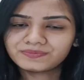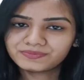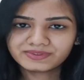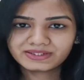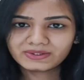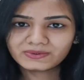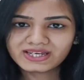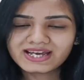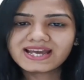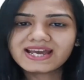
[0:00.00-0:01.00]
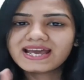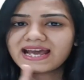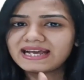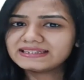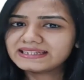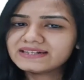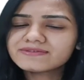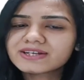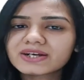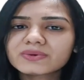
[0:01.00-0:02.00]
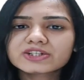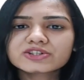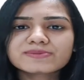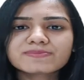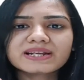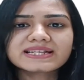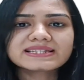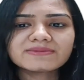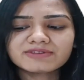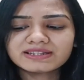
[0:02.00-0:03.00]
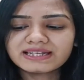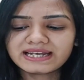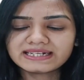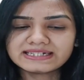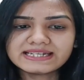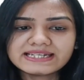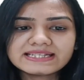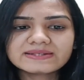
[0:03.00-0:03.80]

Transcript: Okay? And then we are going to replace them with the endings.